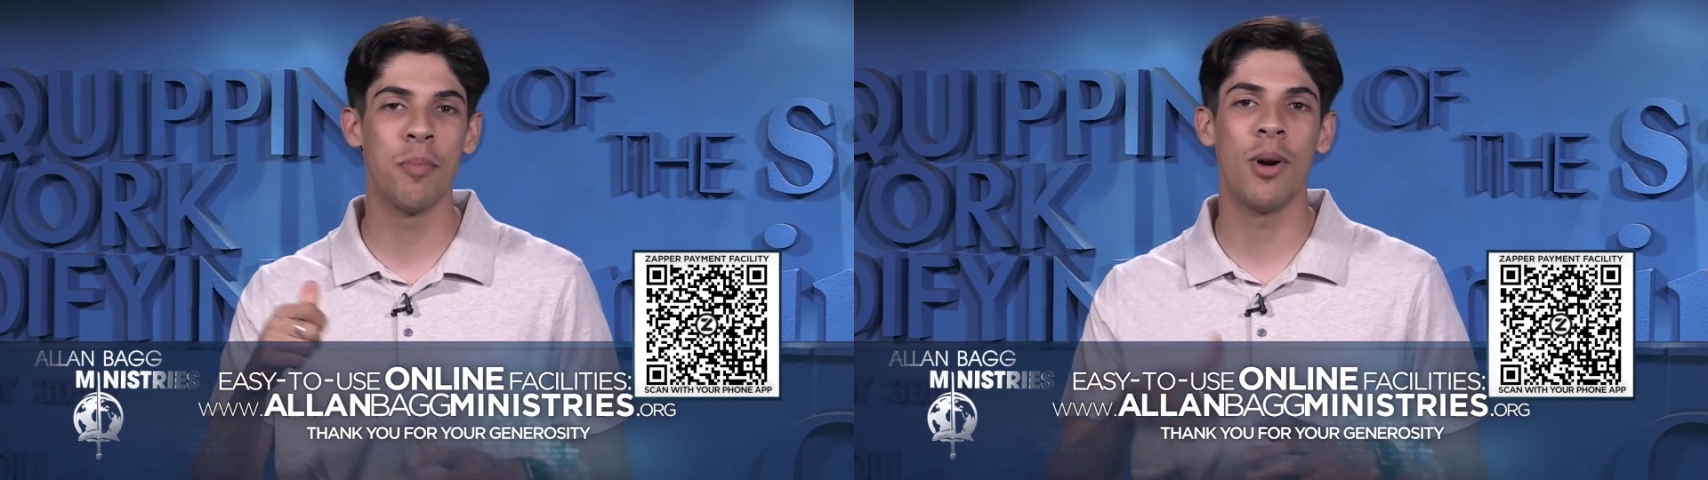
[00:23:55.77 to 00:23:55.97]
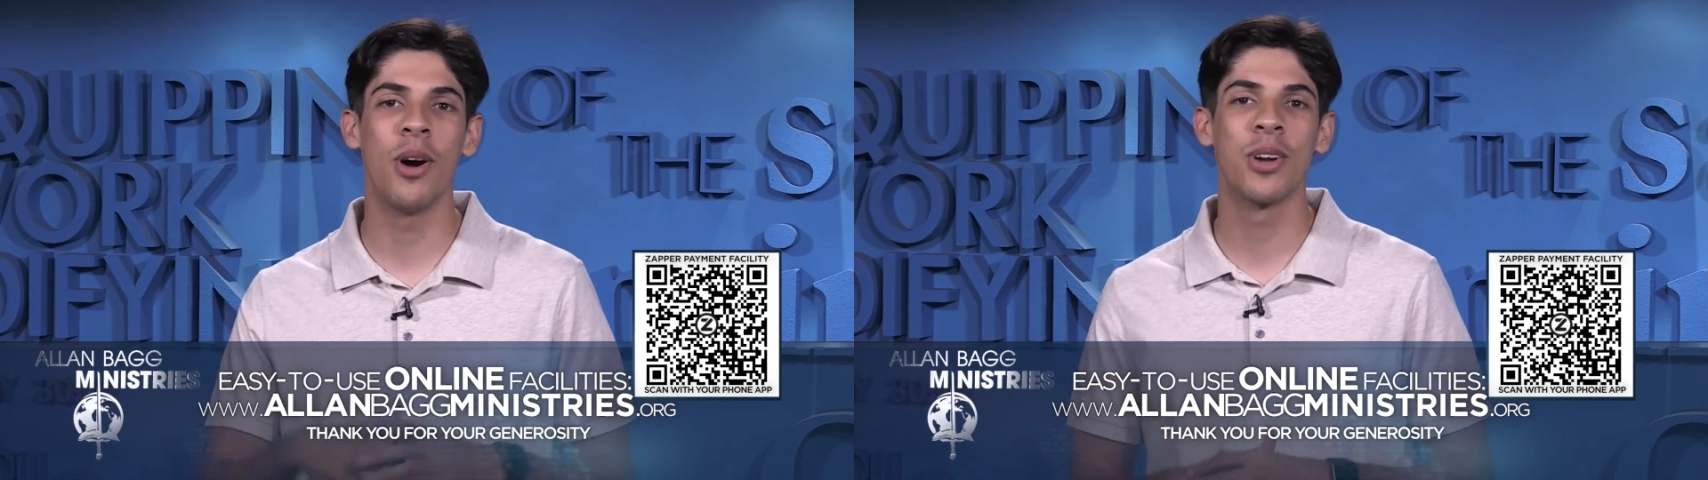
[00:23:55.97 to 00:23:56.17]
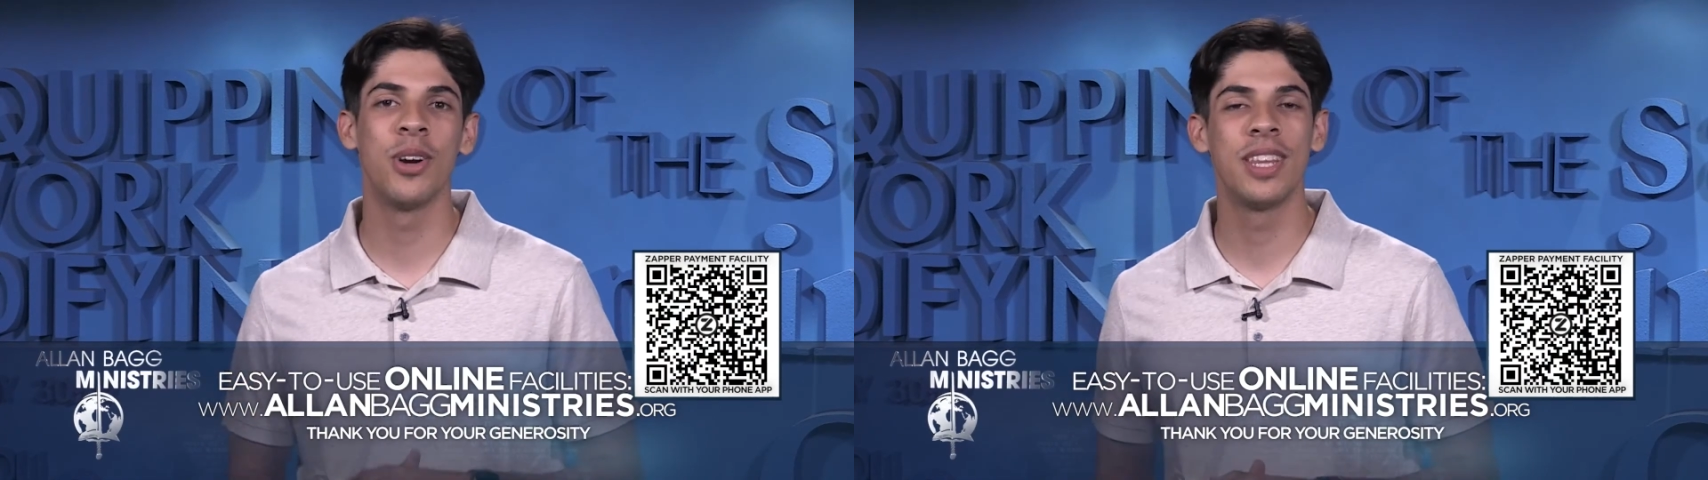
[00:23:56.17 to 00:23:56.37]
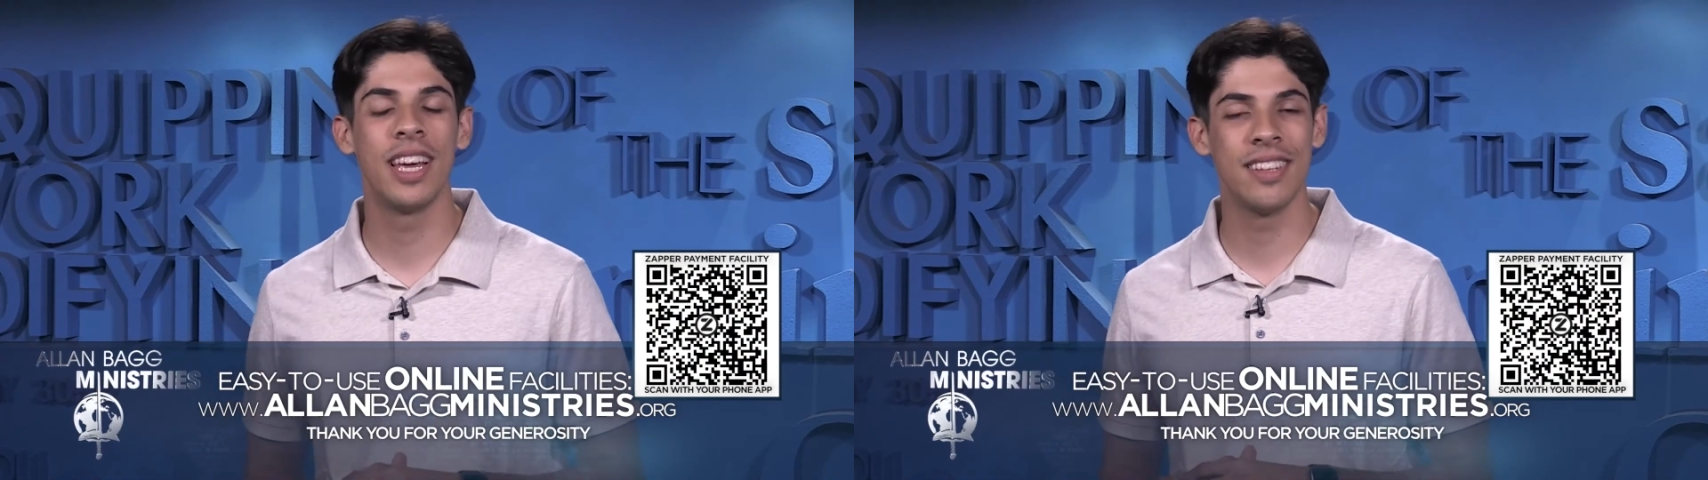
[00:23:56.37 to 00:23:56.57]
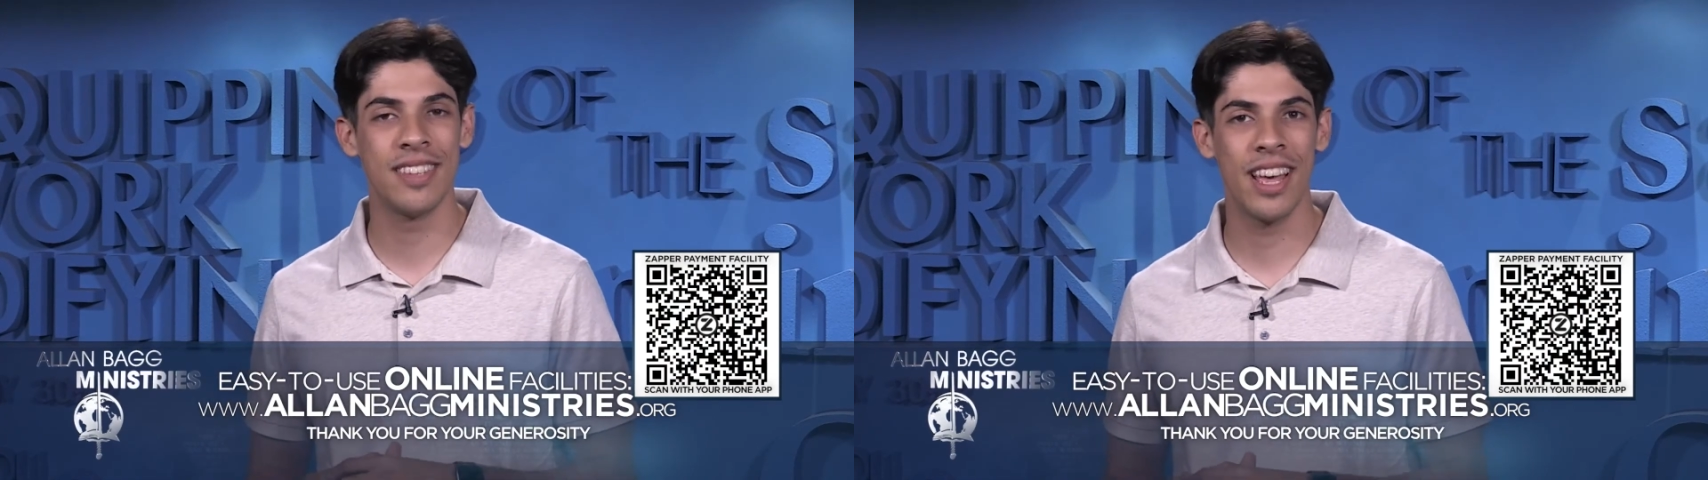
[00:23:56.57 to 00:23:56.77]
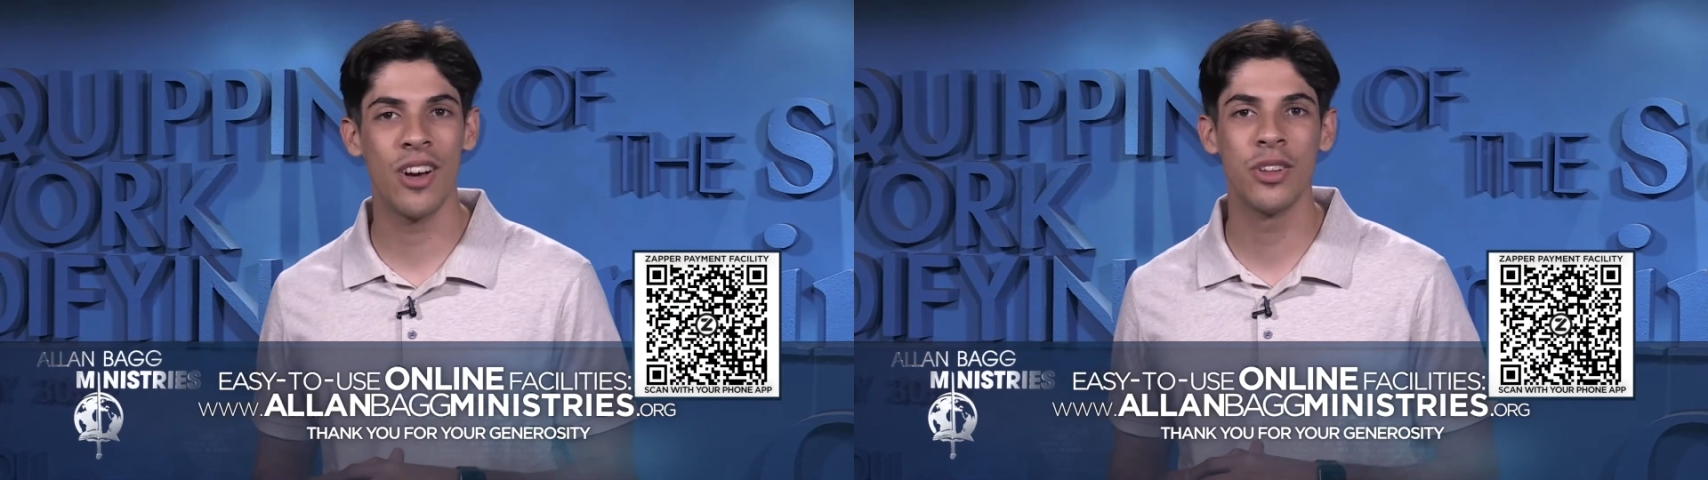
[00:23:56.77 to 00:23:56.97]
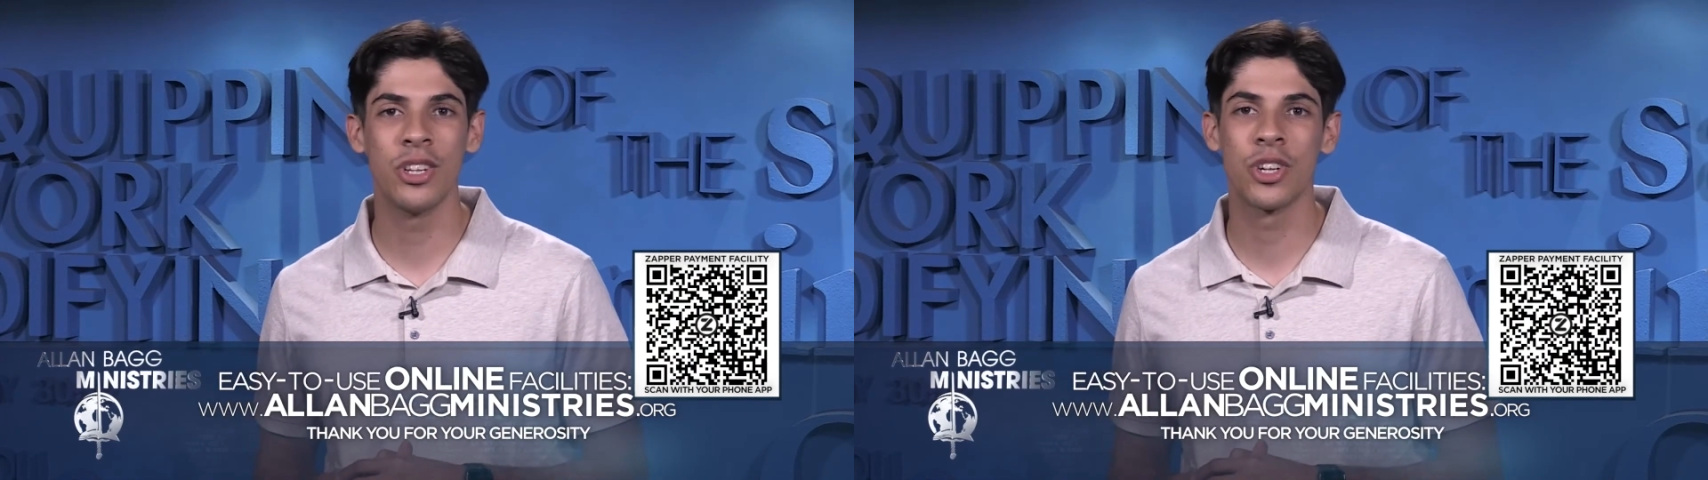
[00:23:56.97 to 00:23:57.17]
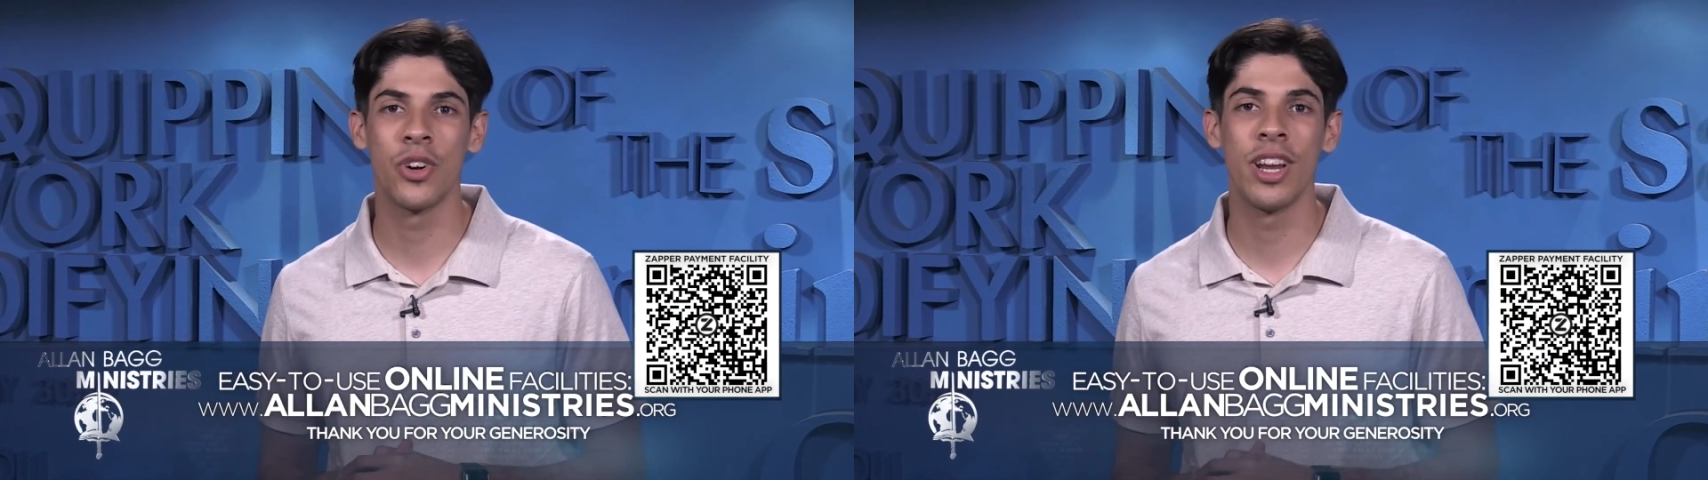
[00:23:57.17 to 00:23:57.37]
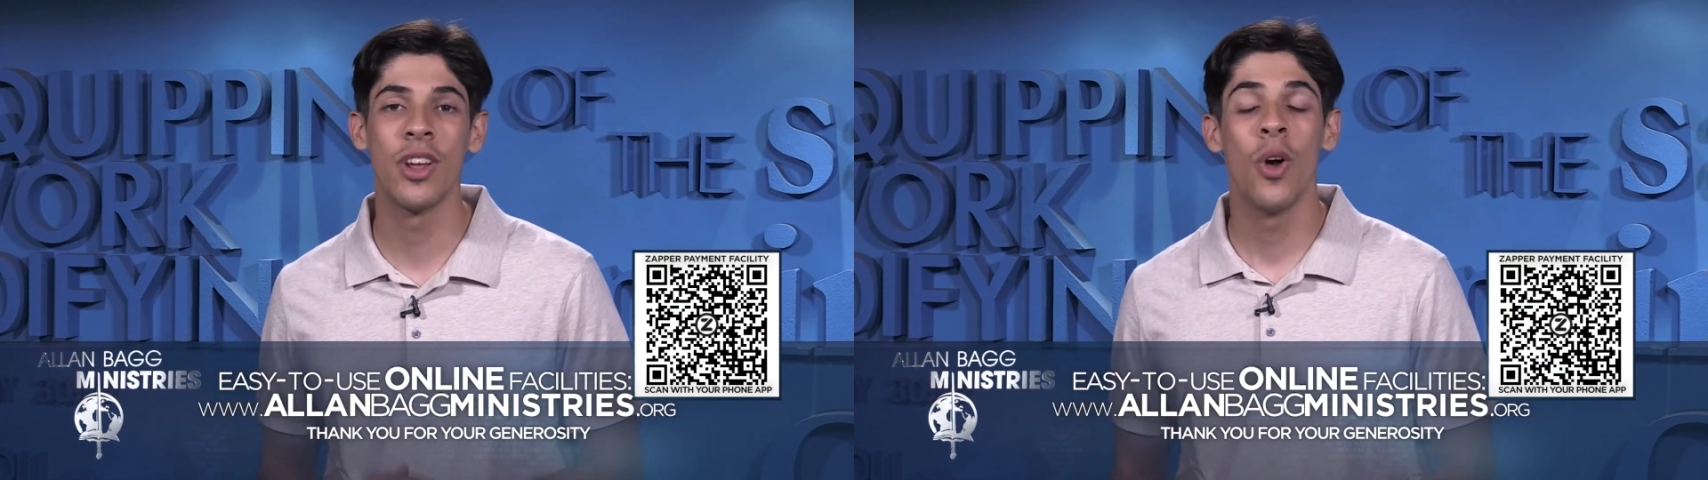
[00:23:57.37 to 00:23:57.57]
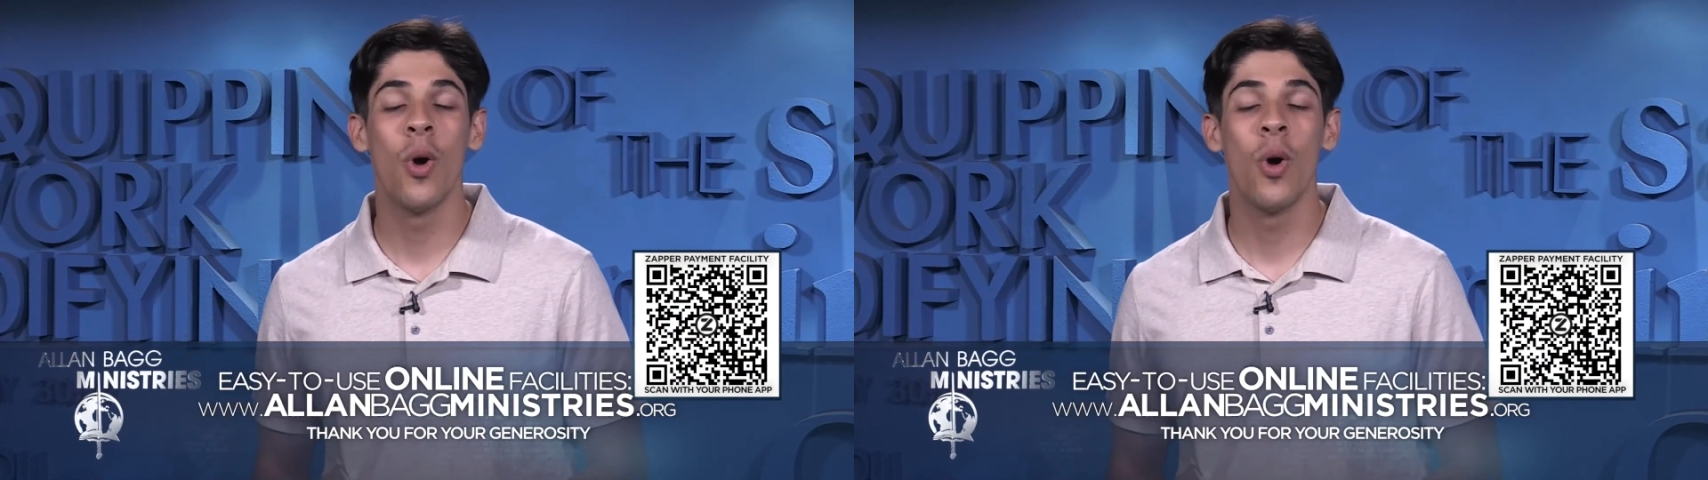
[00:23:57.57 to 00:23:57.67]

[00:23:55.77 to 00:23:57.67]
barcode that is there on the screen,